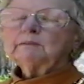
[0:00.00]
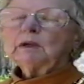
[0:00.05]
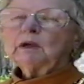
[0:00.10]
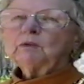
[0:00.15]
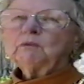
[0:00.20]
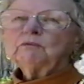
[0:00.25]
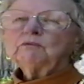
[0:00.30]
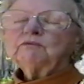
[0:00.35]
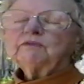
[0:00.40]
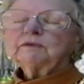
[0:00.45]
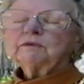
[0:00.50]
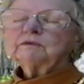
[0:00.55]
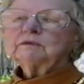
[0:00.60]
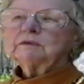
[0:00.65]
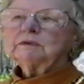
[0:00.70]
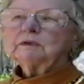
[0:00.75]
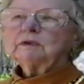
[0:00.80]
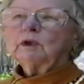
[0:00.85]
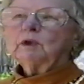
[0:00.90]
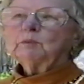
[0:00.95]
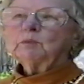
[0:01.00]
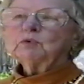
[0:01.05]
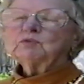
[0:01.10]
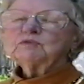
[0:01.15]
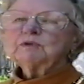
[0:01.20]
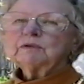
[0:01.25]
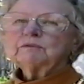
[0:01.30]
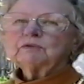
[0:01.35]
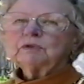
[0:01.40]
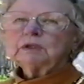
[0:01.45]
I visited almost
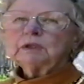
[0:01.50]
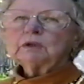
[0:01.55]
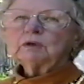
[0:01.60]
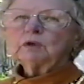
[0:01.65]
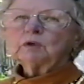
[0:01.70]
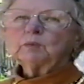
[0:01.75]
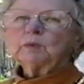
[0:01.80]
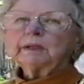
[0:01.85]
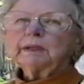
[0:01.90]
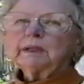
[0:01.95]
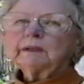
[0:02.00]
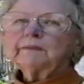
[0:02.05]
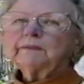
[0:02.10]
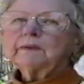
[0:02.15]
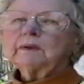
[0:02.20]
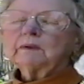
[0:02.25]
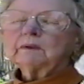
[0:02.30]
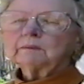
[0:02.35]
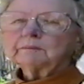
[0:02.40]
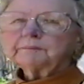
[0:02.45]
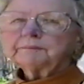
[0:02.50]
every year I went out there.